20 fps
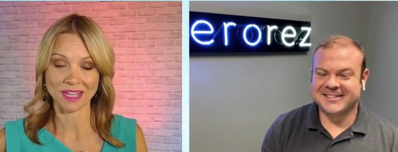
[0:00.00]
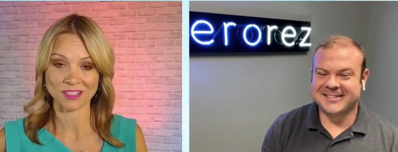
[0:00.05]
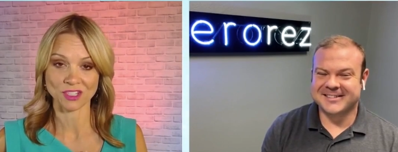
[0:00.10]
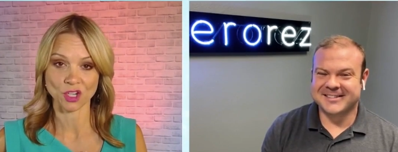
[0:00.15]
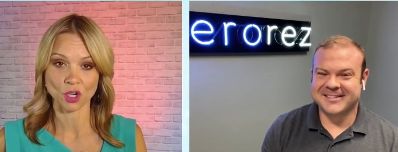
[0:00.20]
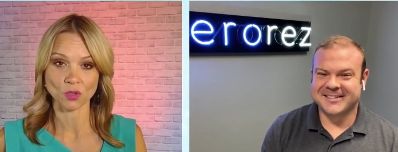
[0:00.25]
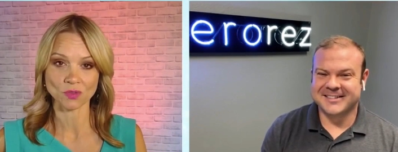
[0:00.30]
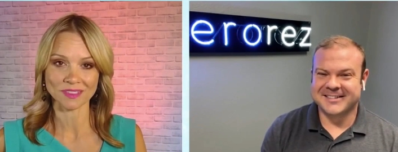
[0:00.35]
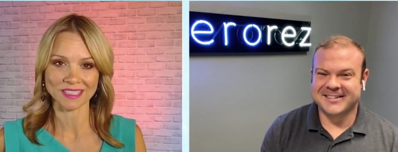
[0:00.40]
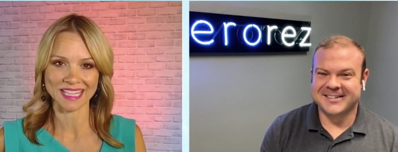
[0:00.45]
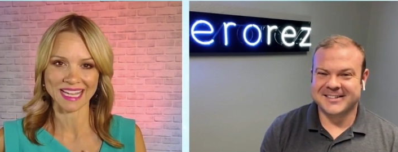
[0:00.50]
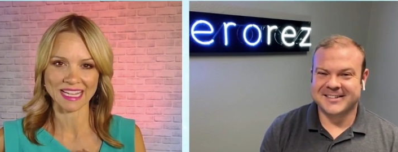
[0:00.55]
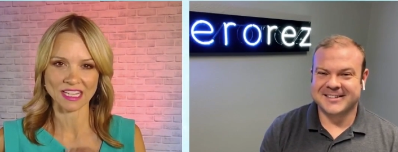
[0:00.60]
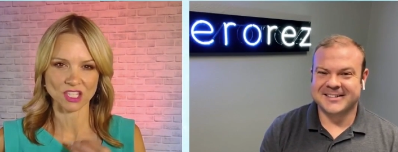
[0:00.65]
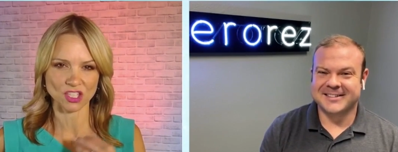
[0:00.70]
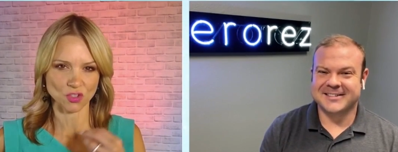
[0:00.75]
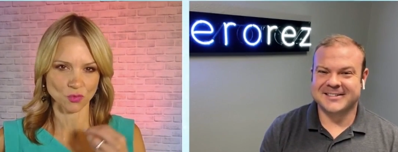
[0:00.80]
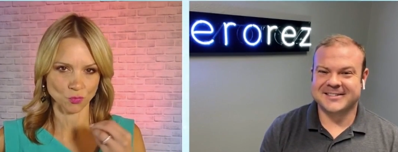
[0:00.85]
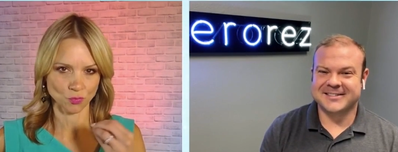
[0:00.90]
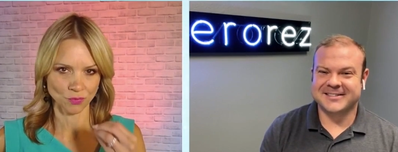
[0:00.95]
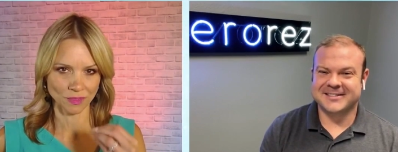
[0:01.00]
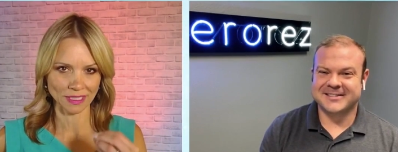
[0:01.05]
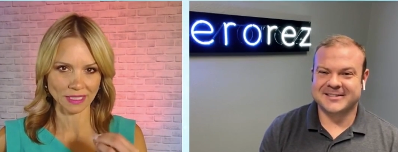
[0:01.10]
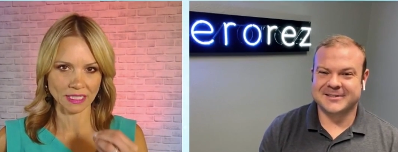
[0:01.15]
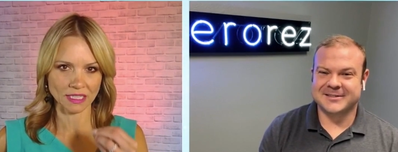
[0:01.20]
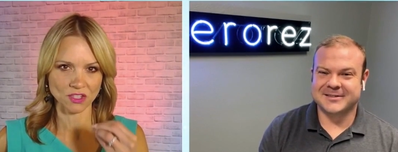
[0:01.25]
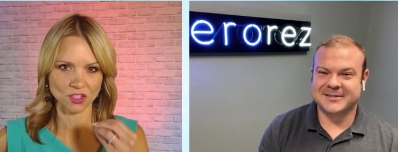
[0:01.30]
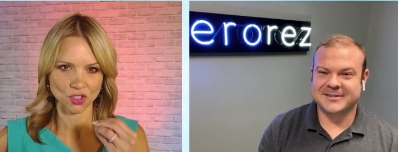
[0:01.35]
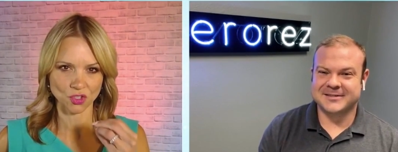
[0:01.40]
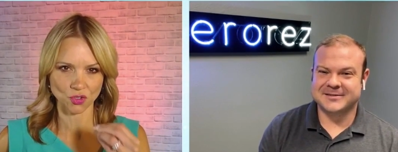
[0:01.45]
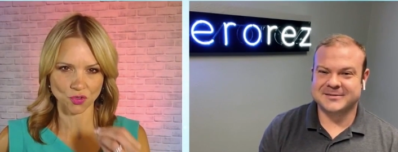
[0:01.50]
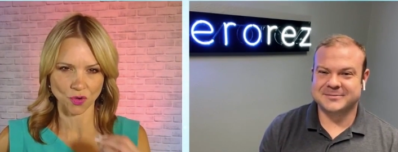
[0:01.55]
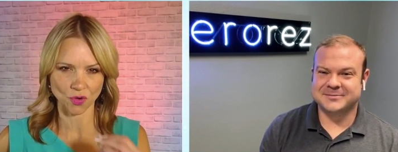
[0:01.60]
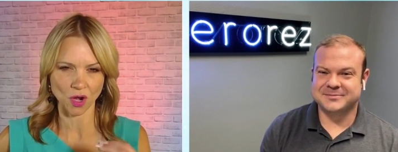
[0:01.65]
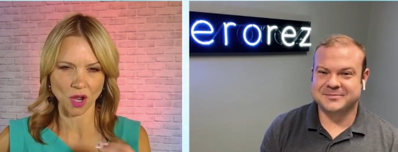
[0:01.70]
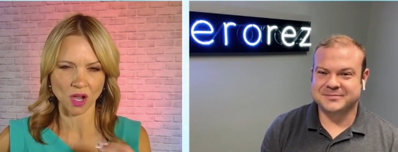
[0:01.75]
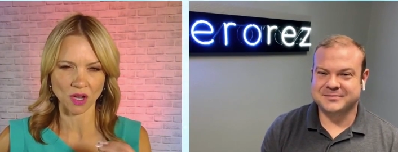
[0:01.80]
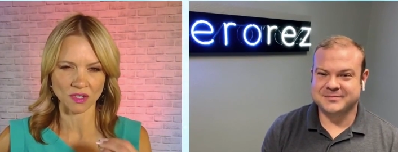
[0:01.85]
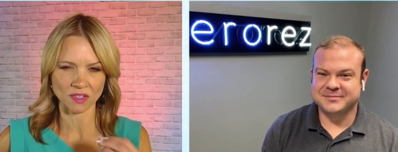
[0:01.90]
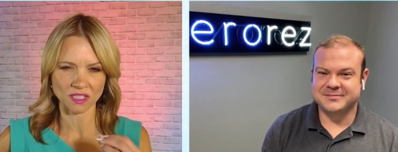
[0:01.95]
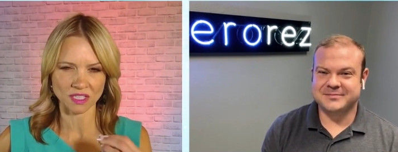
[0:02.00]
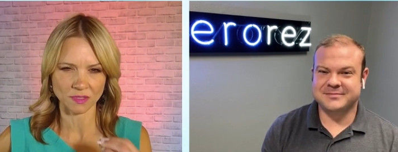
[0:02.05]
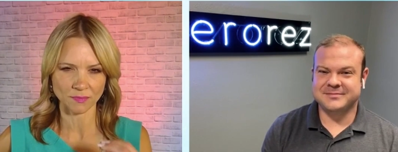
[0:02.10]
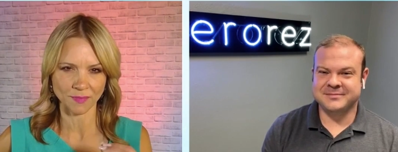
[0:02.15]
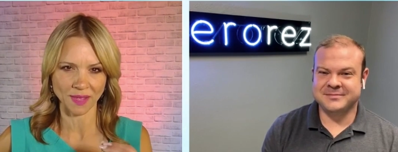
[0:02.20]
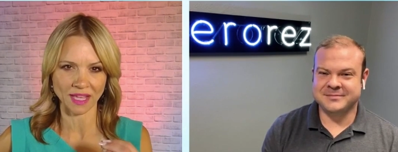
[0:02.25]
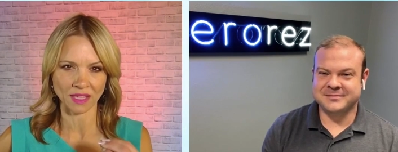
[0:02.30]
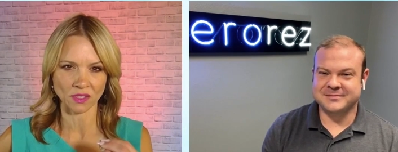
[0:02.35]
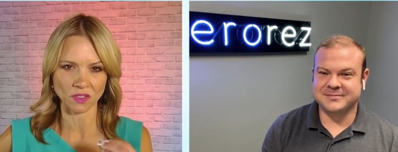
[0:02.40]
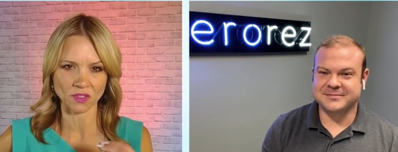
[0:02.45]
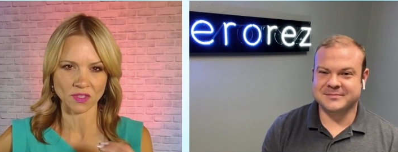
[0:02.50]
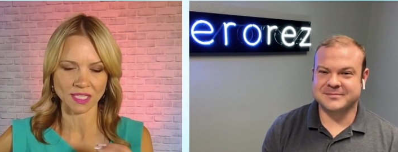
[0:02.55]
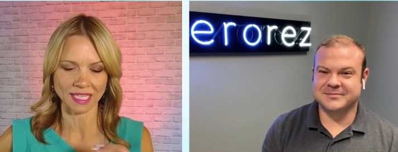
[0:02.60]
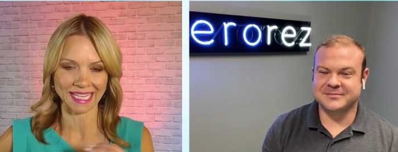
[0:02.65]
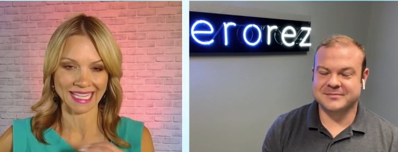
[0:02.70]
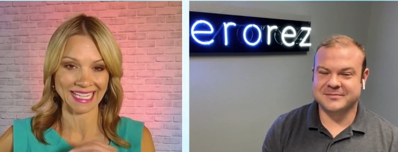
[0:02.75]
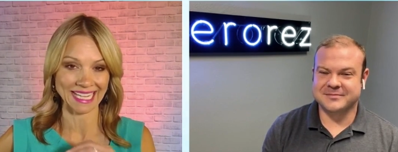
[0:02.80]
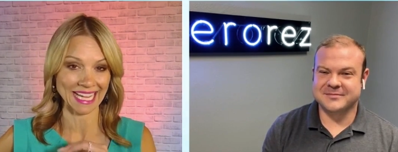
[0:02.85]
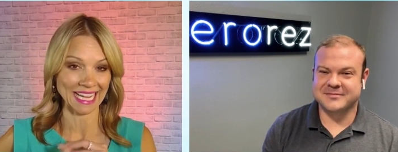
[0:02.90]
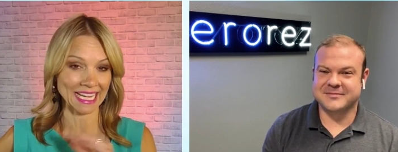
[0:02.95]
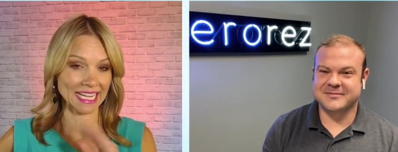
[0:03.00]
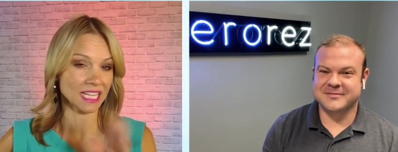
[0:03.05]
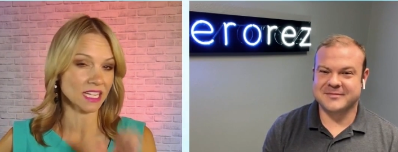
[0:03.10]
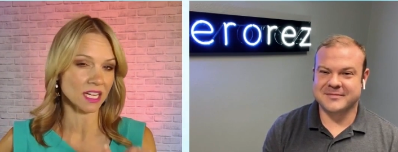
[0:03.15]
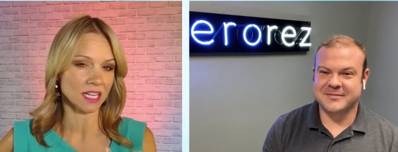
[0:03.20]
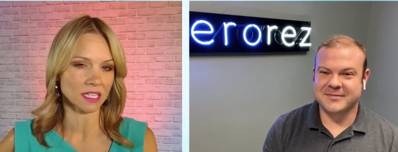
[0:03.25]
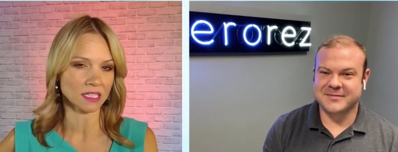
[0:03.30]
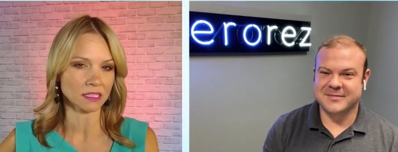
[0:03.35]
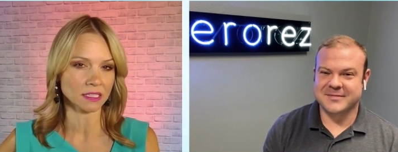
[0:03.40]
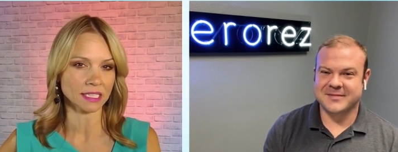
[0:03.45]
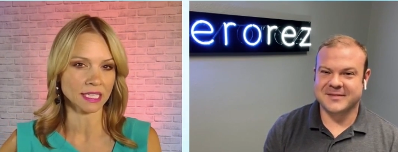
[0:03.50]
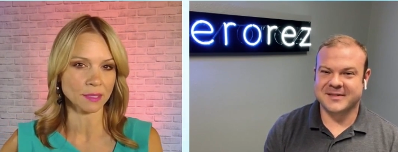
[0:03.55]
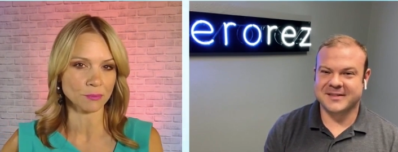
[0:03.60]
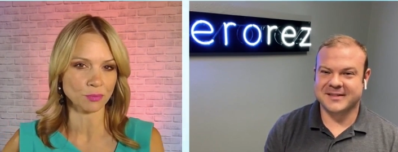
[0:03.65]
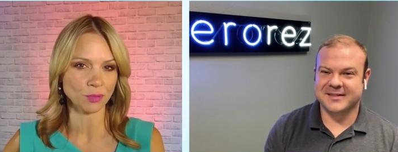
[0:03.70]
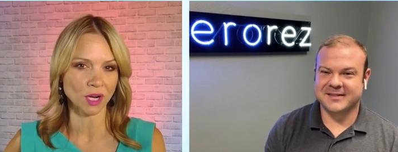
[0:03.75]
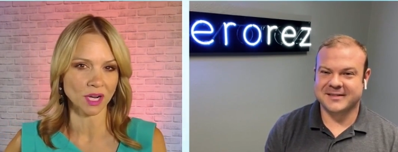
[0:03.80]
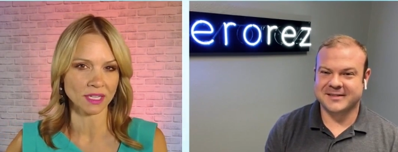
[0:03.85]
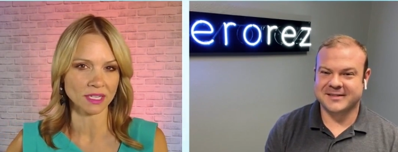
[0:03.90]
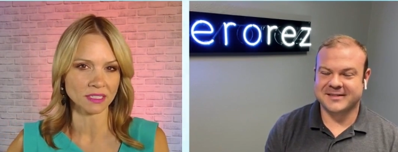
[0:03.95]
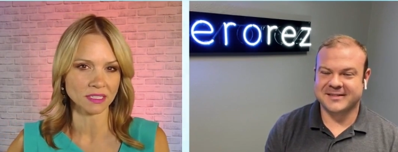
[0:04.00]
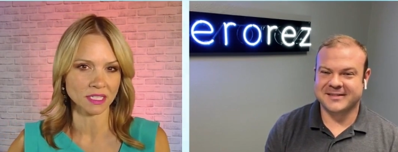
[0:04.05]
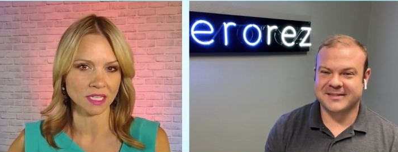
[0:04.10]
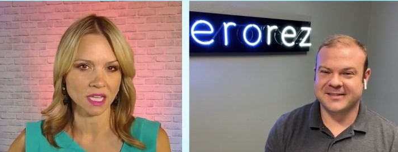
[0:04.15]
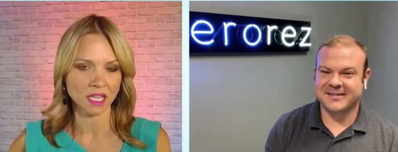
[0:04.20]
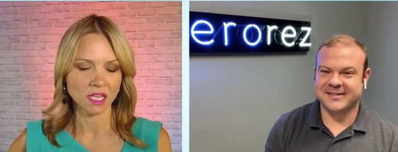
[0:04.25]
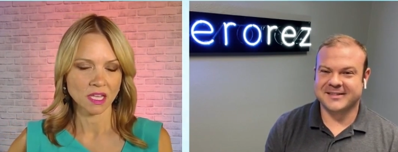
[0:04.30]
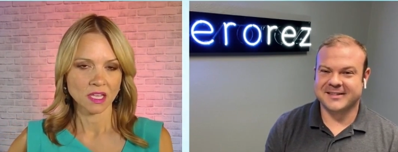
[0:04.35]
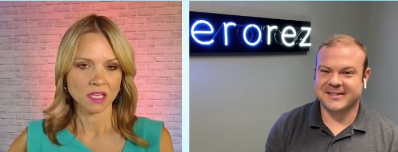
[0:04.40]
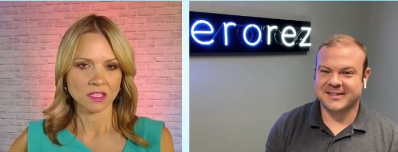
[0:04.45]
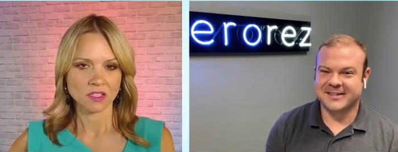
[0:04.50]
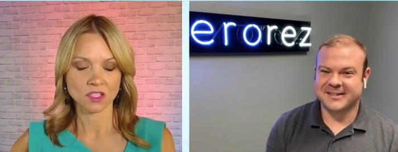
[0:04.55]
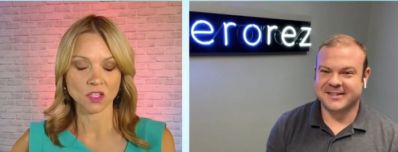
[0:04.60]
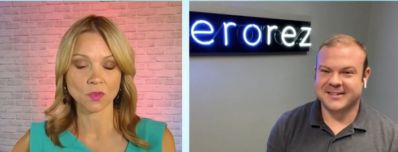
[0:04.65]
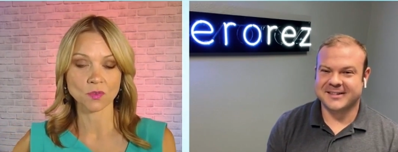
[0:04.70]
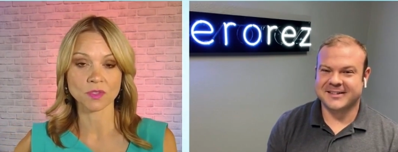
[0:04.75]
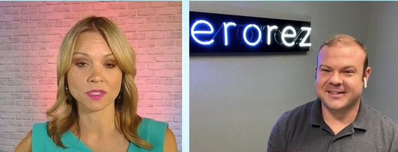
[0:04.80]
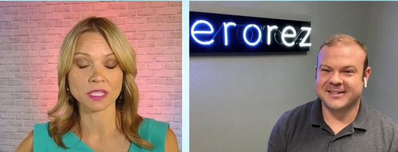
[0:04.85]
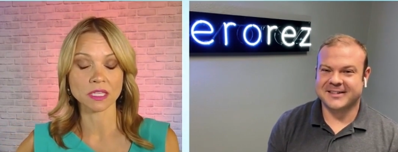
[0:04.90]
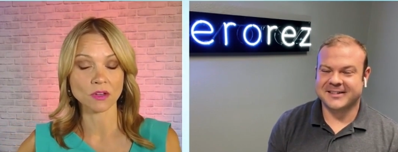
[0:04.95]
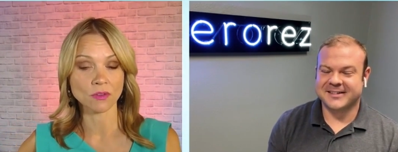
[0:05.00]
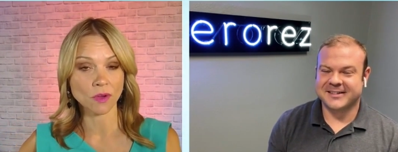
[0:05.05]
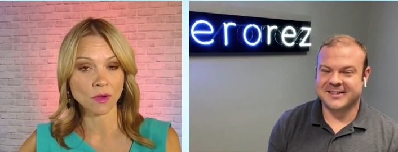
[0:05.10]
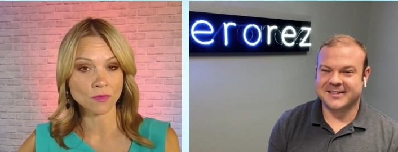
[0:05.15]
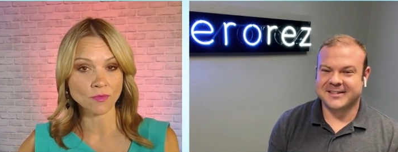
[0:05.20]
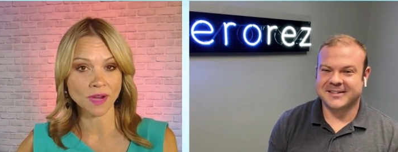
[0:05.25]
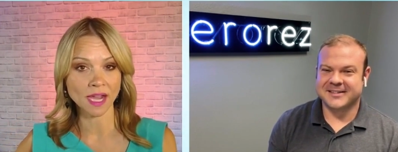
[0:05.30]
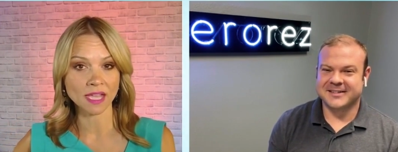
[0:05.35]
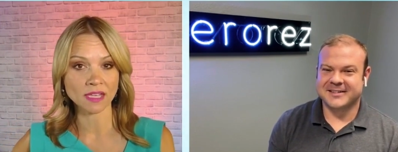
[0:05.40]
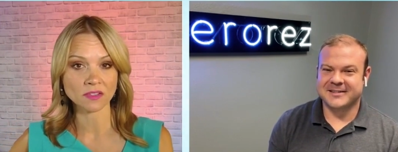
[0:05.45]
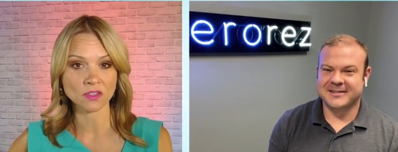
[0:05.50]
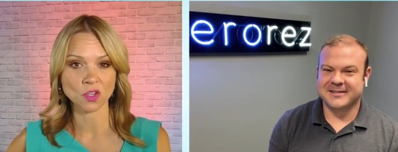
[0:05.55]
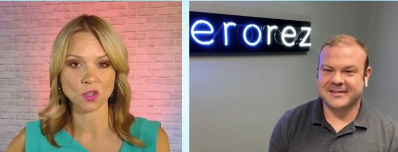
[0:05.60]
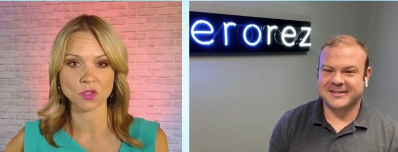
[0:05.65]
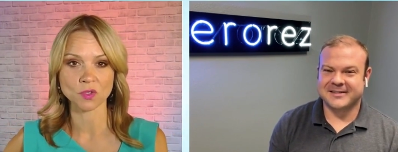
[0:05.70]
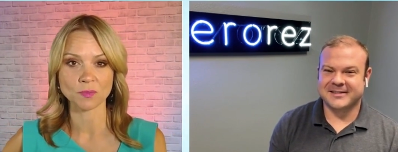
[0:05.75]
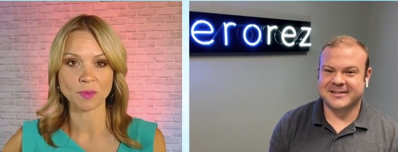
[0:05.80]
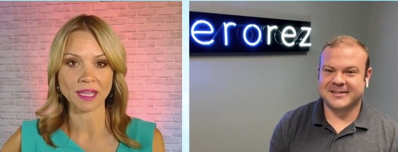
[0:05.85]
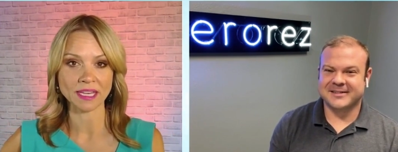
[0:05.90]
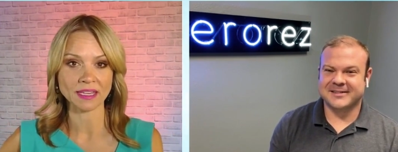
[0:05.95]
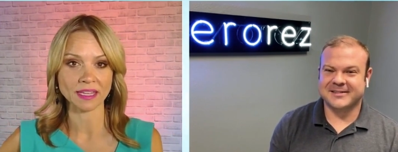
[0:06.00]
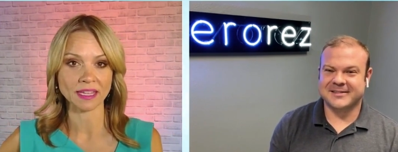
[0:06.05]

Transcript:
Speaker 1: I don't like really strong smells in any kind of cleaning product. So Zerorez, who's been